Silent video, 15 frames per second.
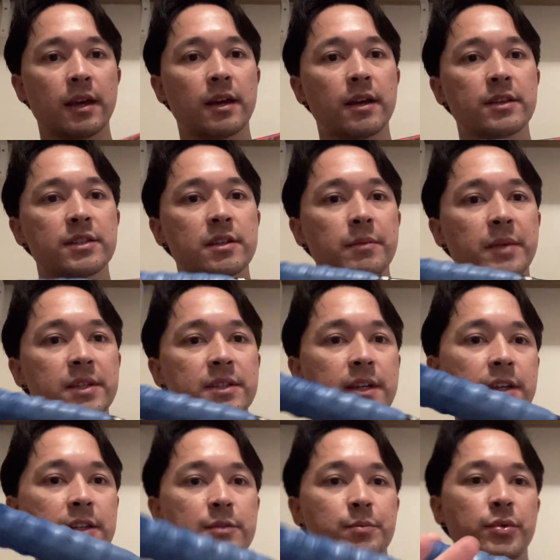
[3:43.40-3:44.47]
Some may say
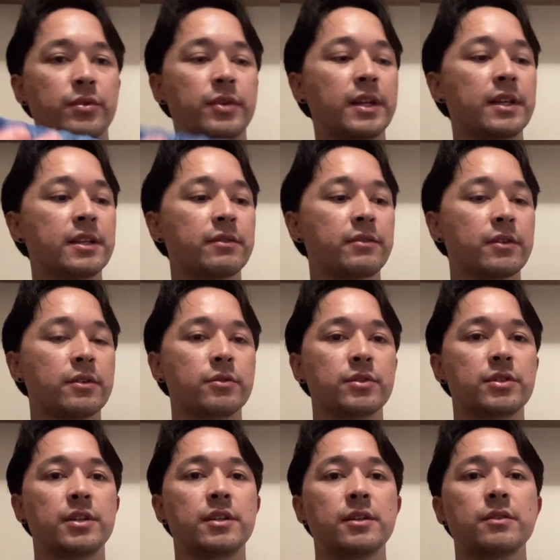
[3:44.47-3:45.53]
it's pretty difficult
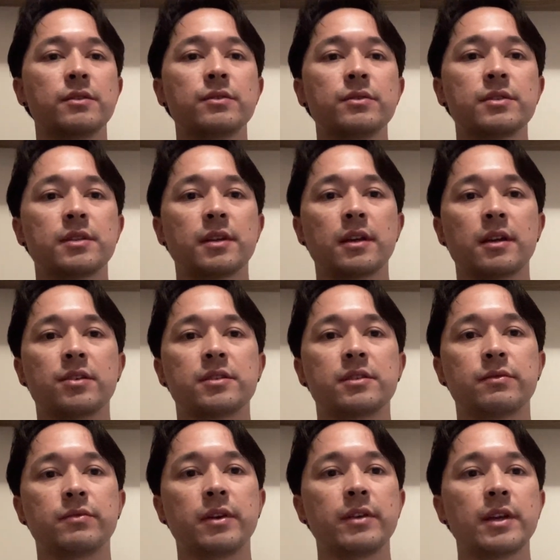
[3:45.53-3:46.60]
to use because it's
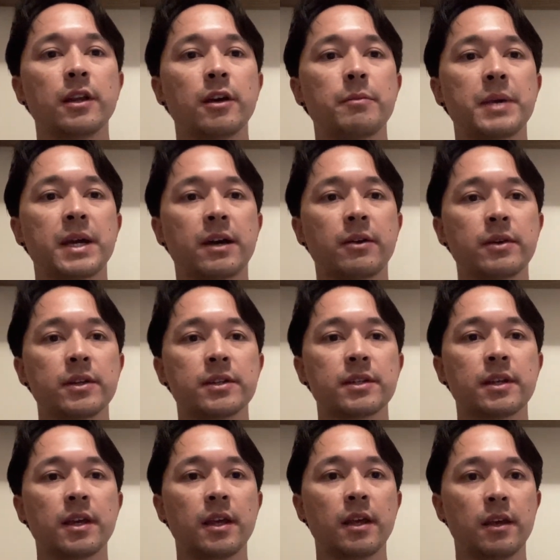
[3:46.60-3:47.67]
very low powered.
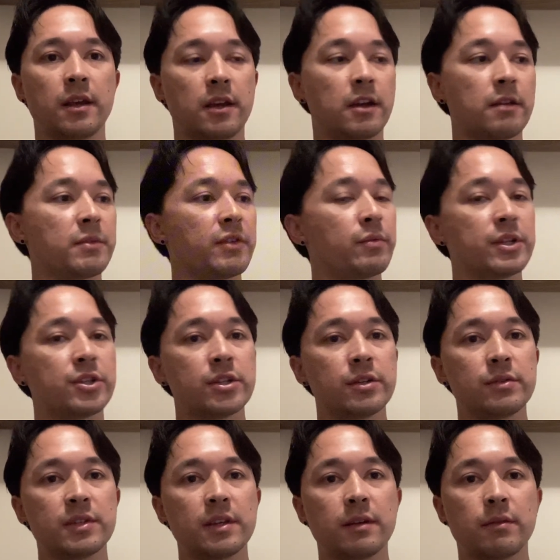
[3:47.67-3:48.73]
If we
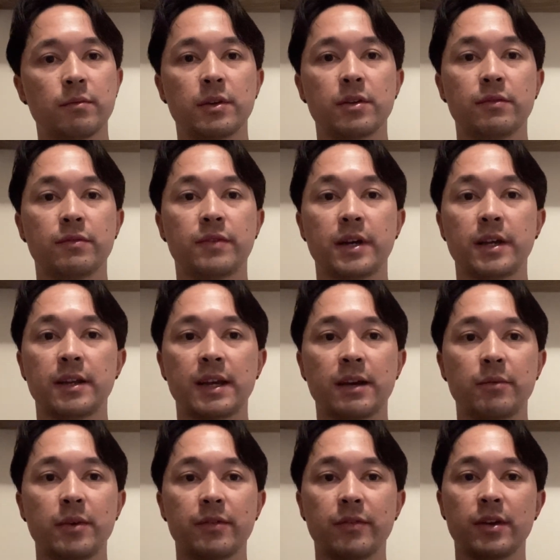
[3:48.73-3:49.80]
choose it, we're going to find out
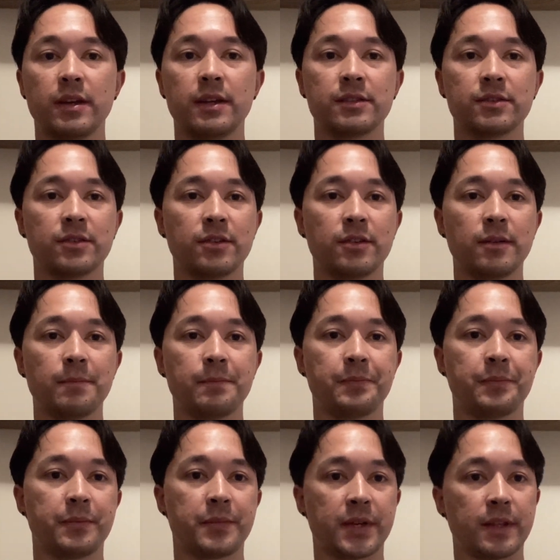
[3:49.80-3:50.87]
whether it is or not,
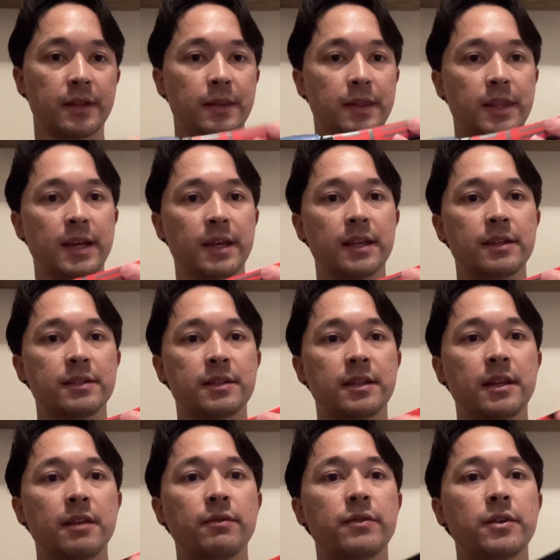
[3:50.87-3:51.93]
but that is
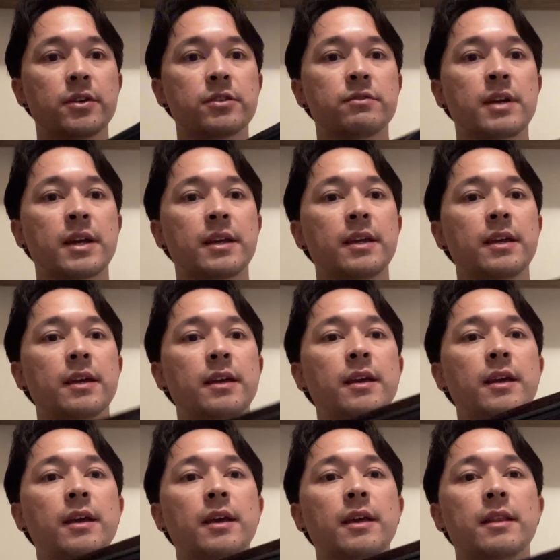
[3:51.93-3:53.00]
the first racket
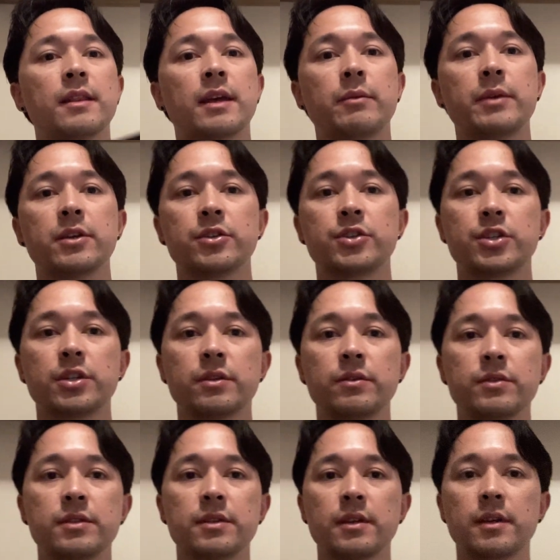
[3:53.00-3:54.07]
that we could
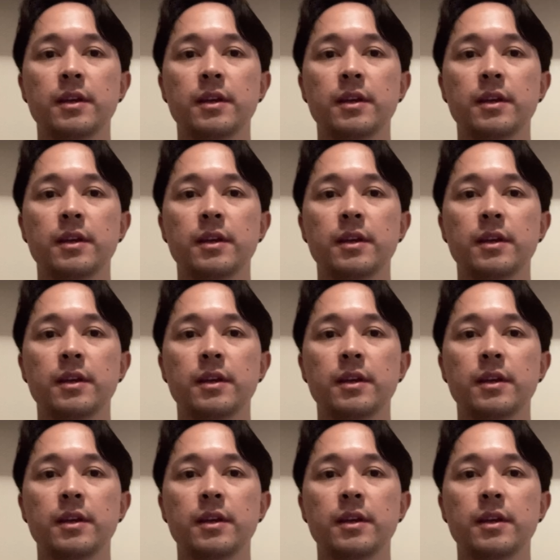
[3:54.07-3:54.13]
choose.